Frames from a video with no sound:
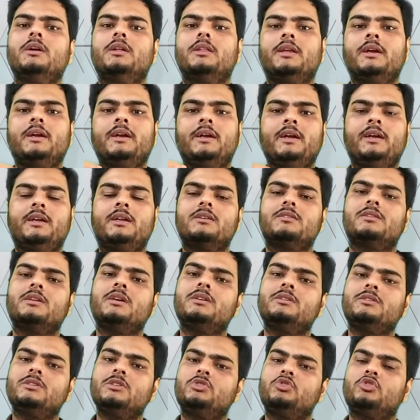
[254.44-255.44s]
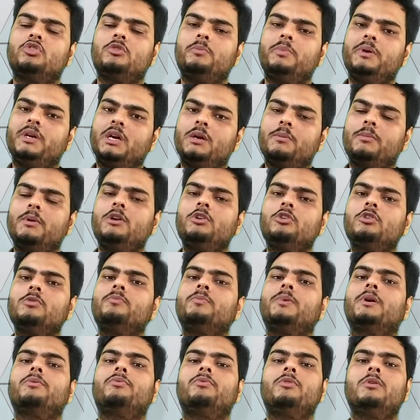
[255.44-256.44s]
then data scientist should be able to
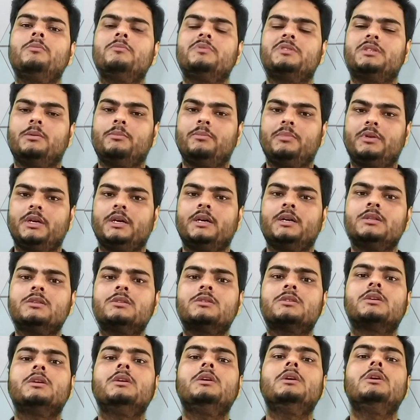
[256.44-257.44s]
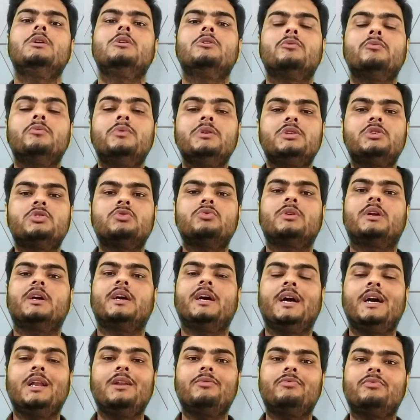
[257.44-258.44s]
perform some tasks which should
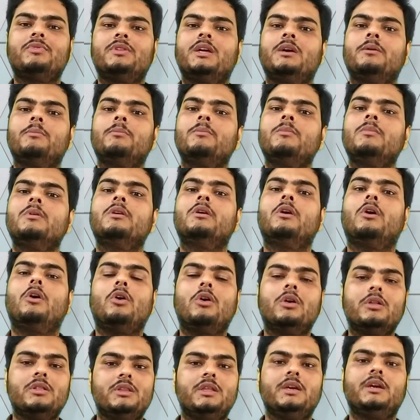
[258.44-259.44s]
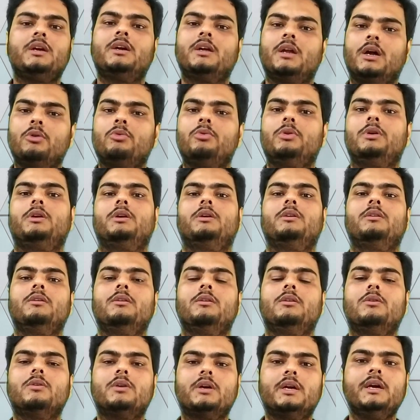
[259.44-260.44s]
help them on the ground.
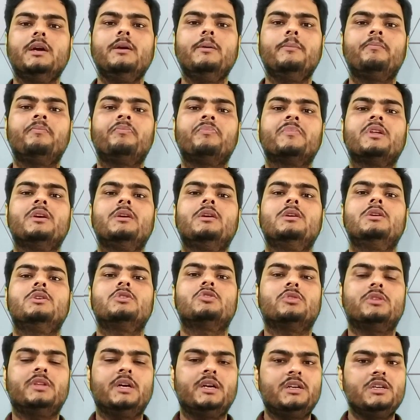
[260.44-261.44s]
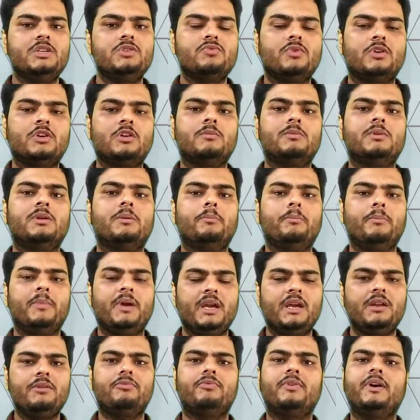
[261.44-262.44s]
Okay. So that is one of the
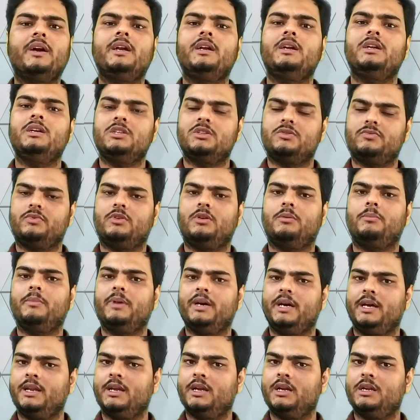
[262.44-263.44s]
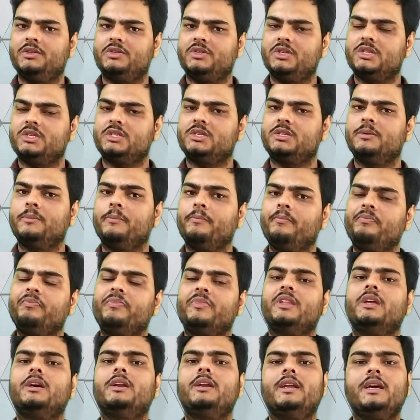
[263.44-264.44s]
main findings from my analysis.
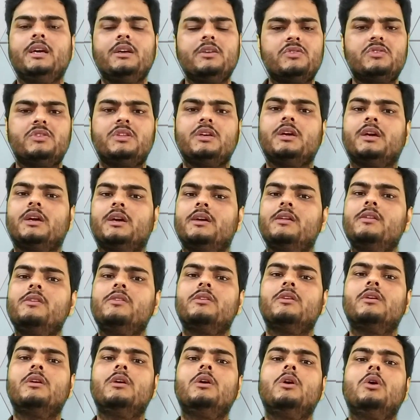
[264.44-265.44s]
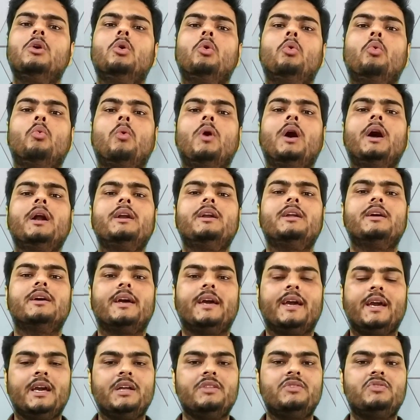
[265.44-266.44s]
The next thing is what
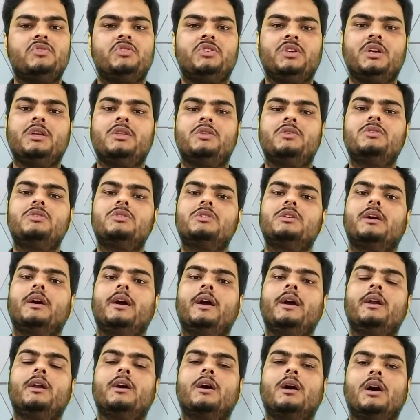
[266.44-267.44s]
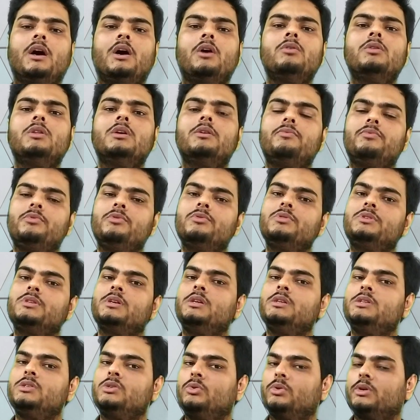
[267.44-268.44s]
has changed and how the
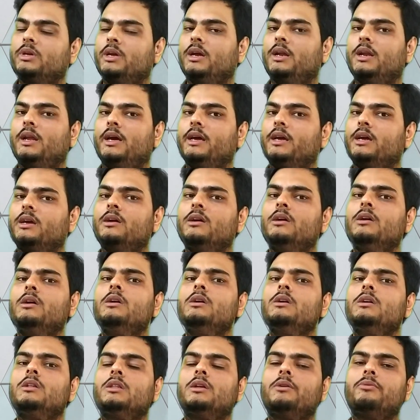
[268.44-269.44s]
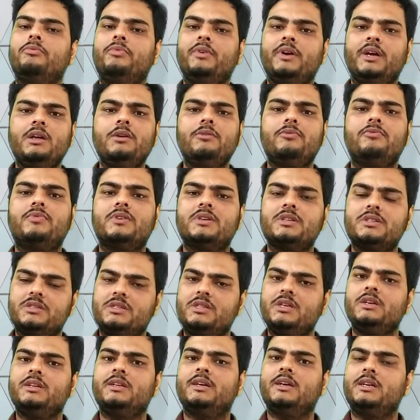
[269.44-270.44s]
future is looking like. The very
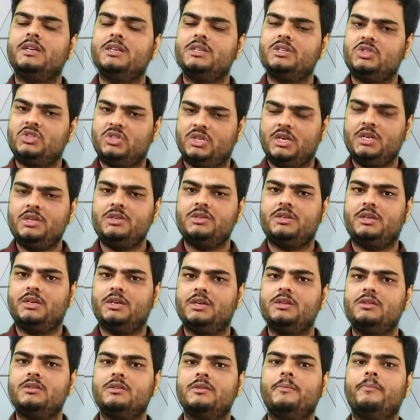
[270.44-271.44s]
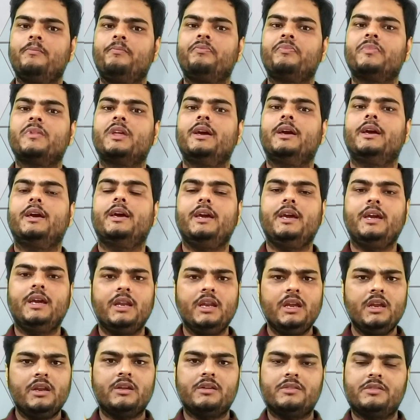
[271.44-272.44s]
first thing that is changed is
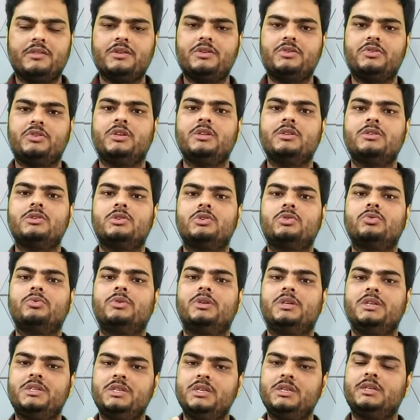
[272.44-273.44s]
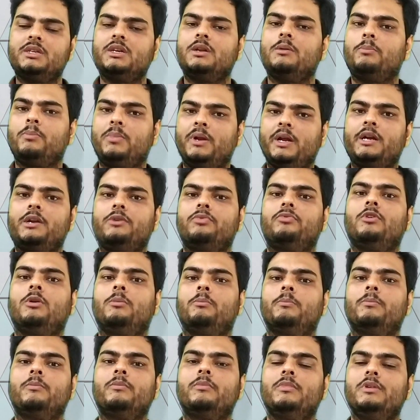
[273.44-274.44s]
any resistance to digital
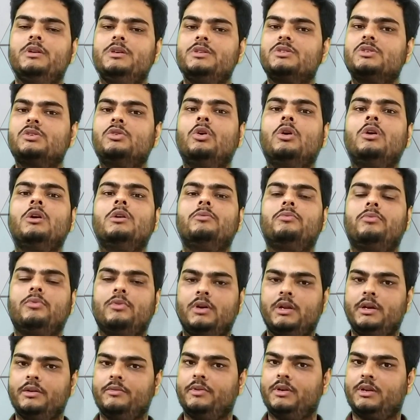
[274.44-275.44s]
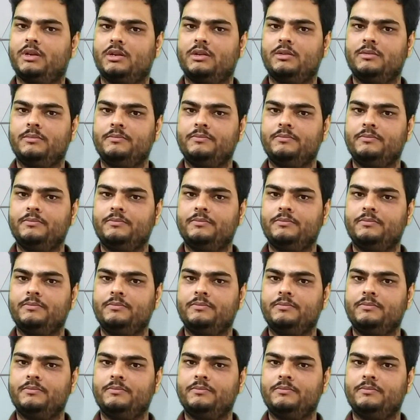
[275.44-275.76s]
platform is gone forever.